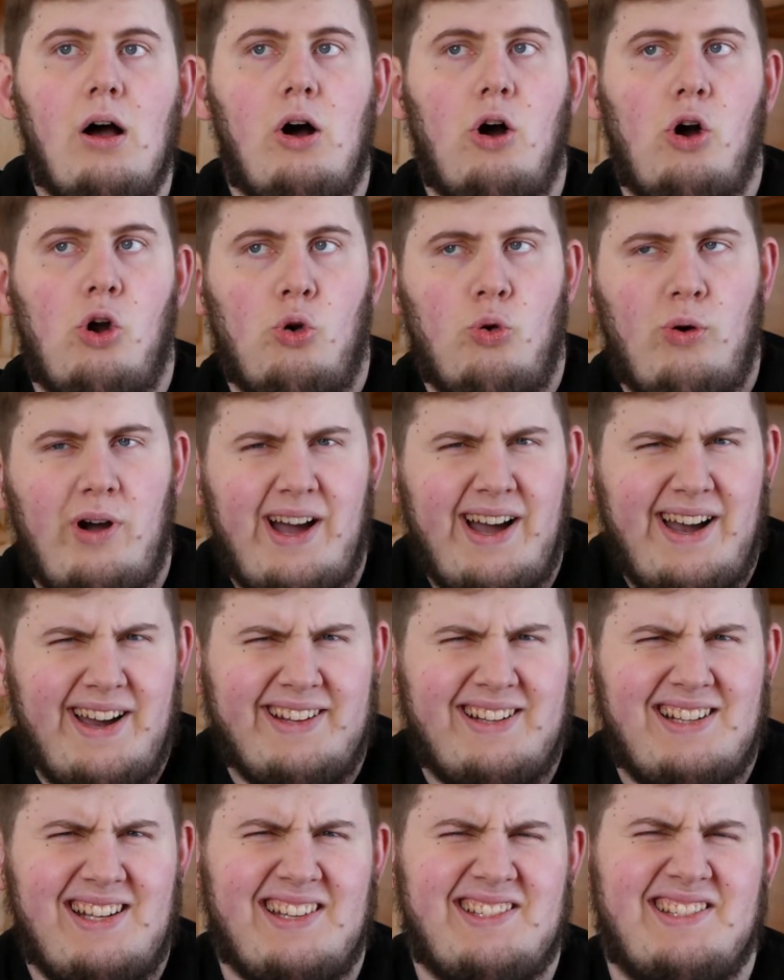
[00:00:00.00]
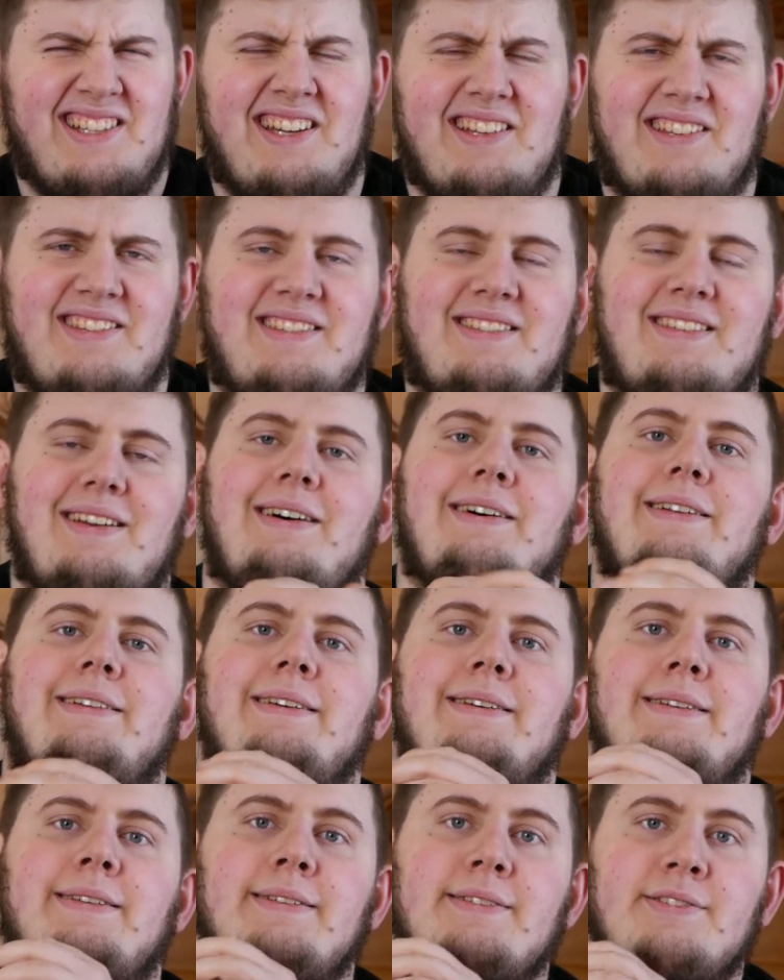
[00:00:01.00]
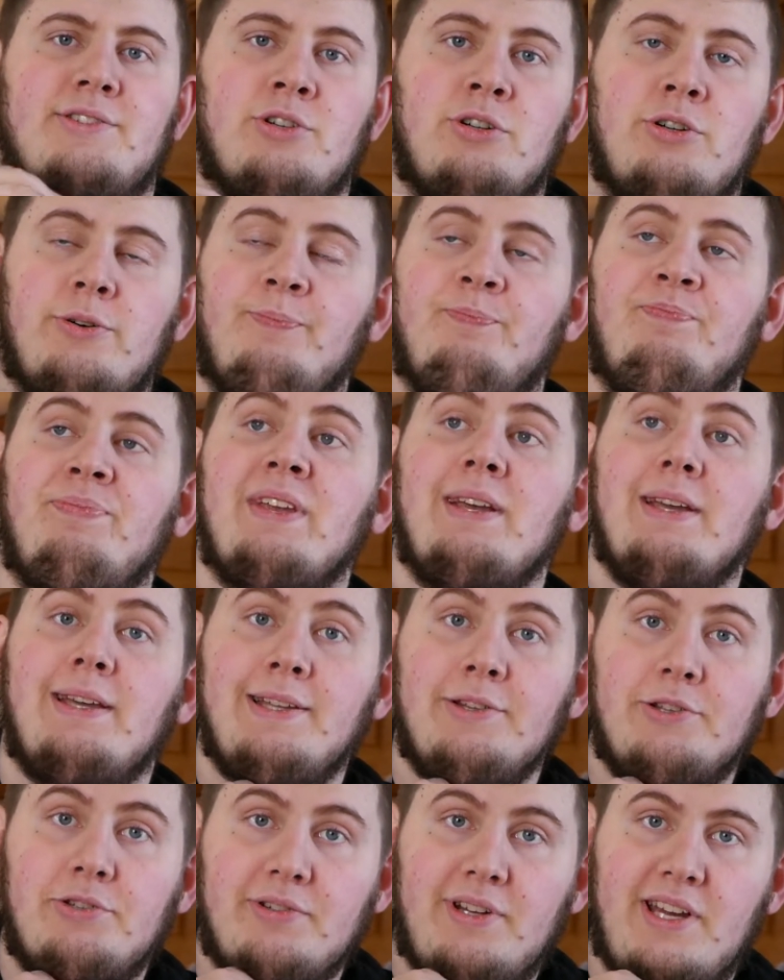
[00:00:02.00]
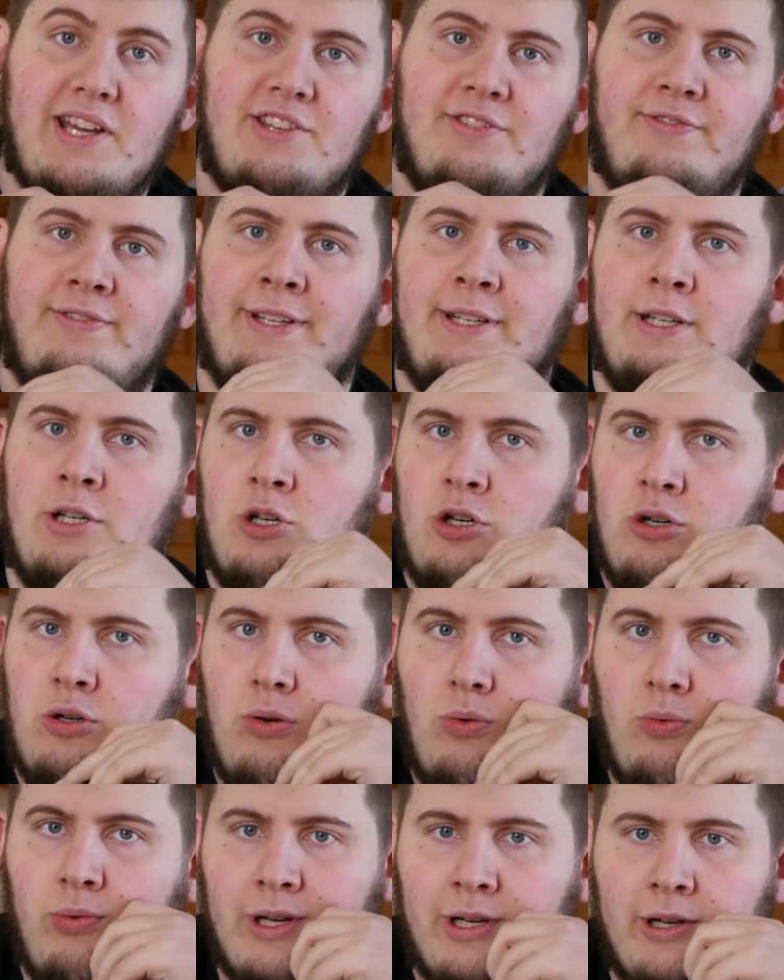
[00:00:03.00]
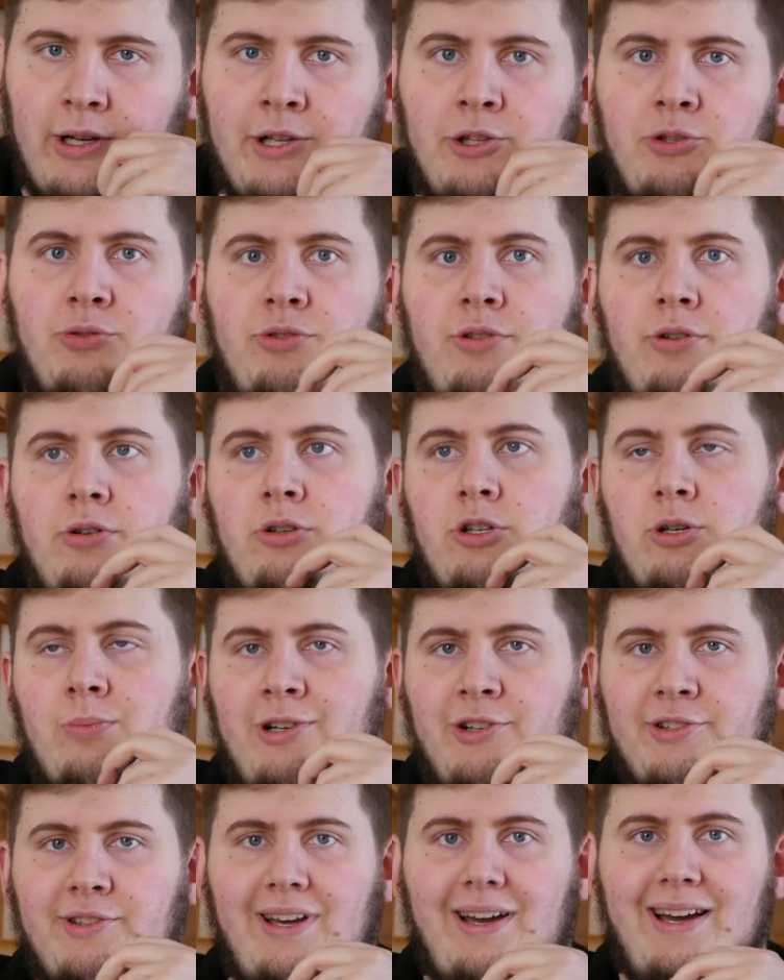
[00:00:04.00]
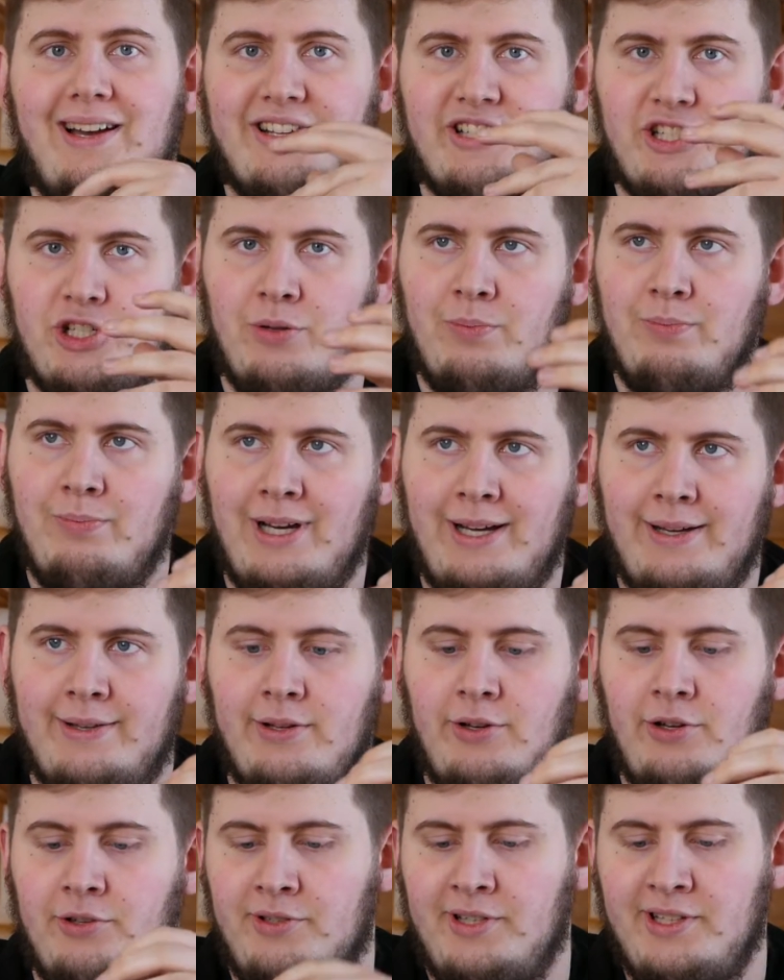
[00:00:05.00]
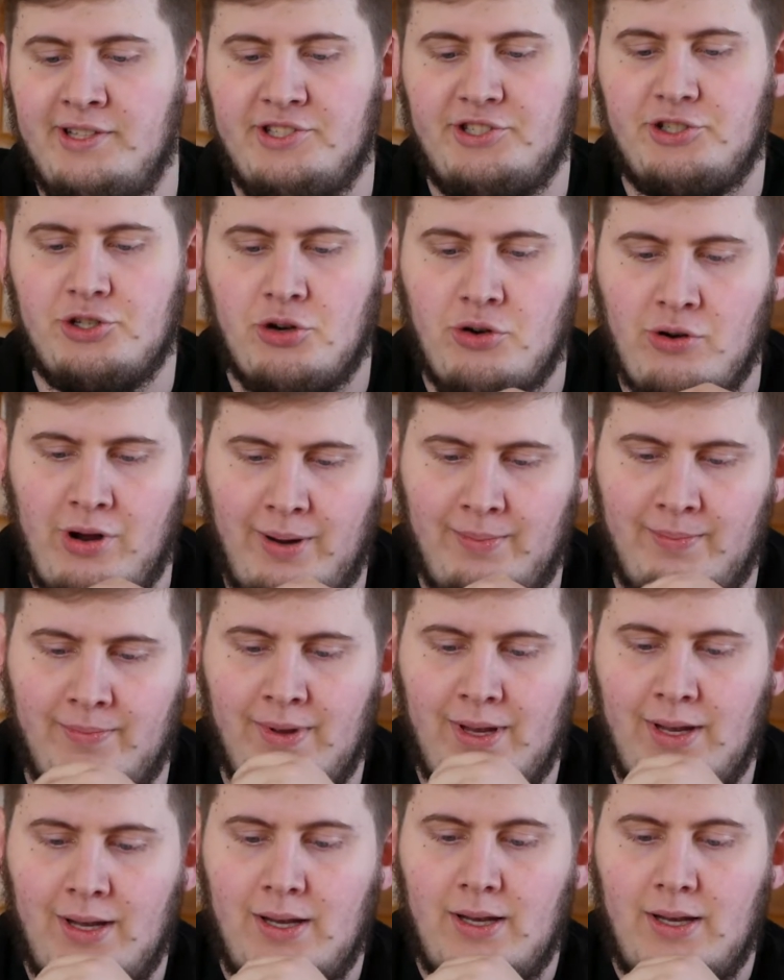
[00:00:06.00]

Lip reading: Alright, let's get started. So, in today's video, we're going to talk about action ban on Instagram.